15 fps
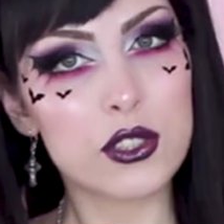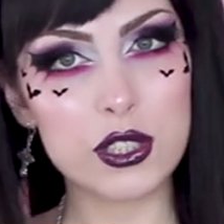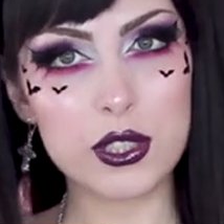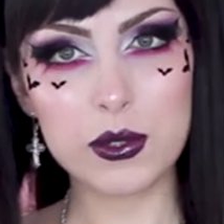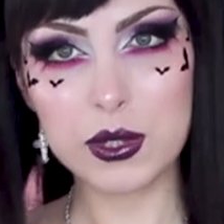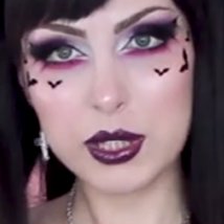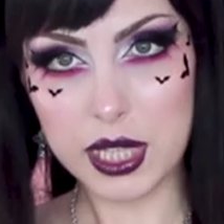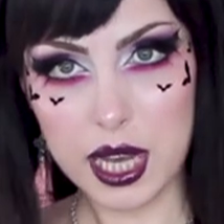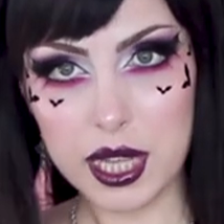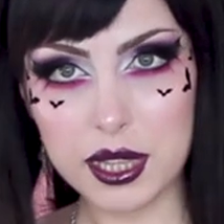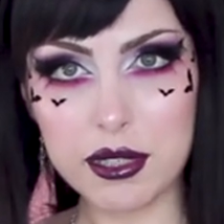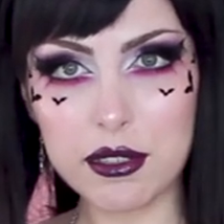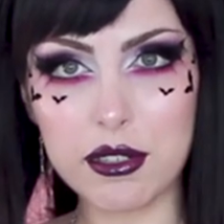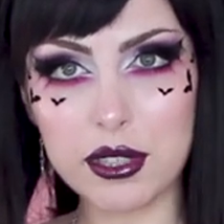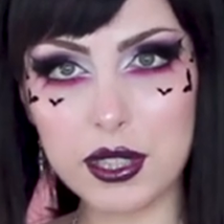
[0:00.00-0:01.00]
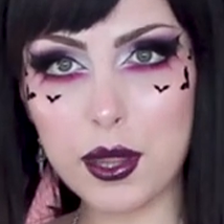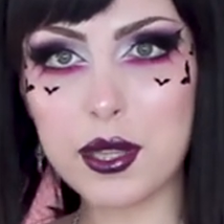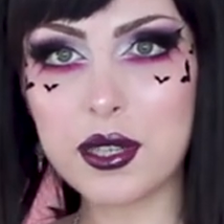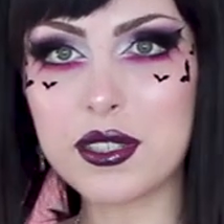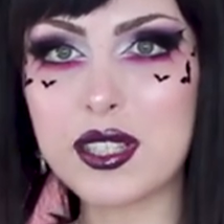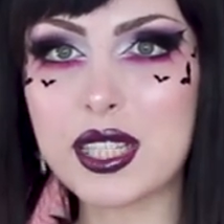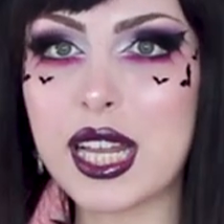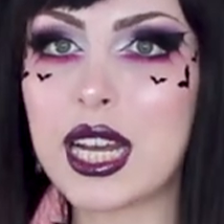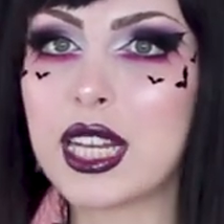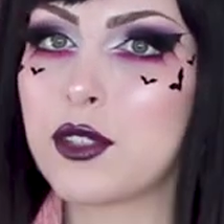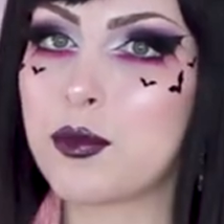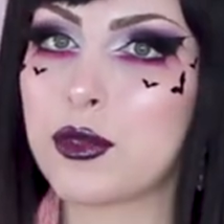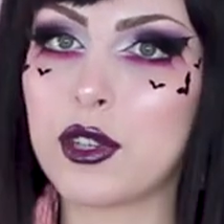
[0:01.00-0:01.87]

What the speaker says: so yeah, they're on the thinner side,